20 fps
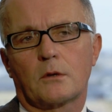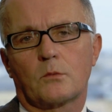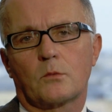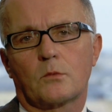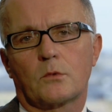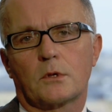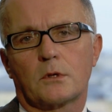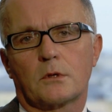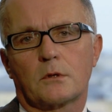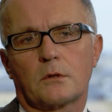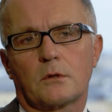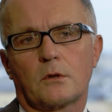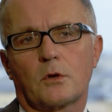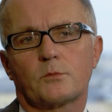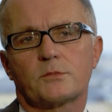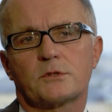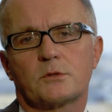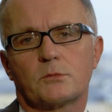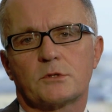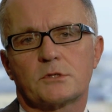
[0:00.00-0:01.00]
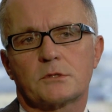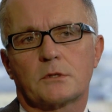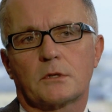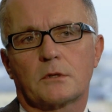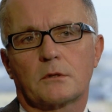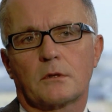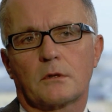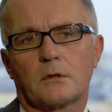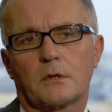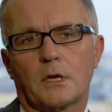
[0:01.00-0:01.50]
and we're
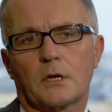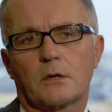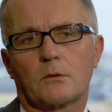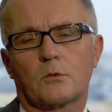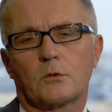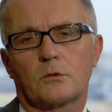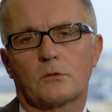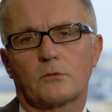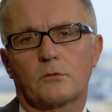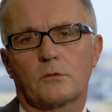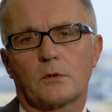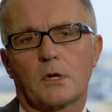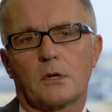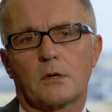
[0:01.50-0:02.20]
optimistic that that will